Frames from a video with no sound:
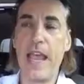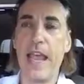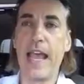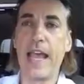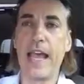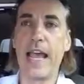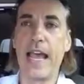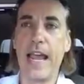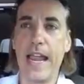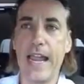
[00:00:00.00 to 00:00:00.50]

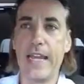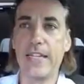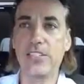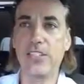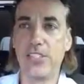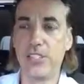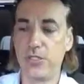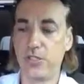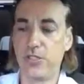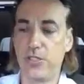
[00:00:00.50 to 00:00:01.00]
And I
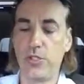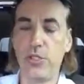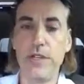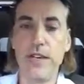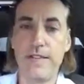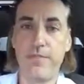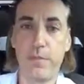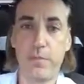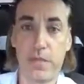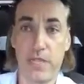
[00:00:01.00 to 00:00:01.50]
asked you, do
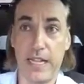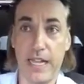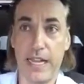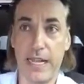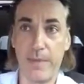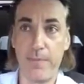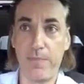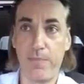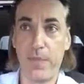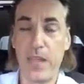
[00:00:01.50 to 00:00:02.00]
you have a
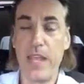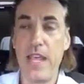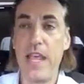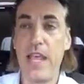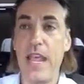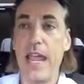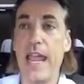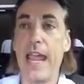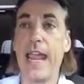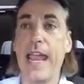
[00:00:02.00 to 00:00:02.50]

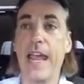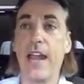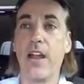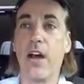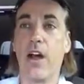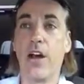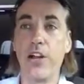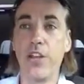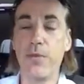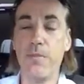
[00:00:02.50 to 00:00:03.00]
plan?
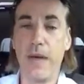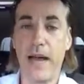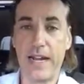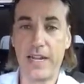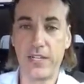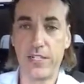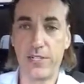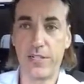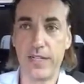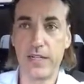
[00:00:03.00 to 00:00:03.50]
And are you
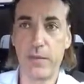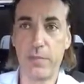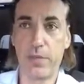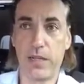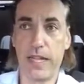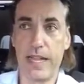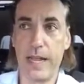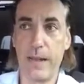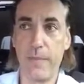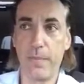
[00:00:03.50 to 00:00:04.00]
monitoring the
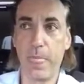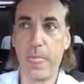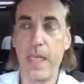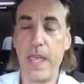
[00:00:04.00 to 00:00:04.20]
plan?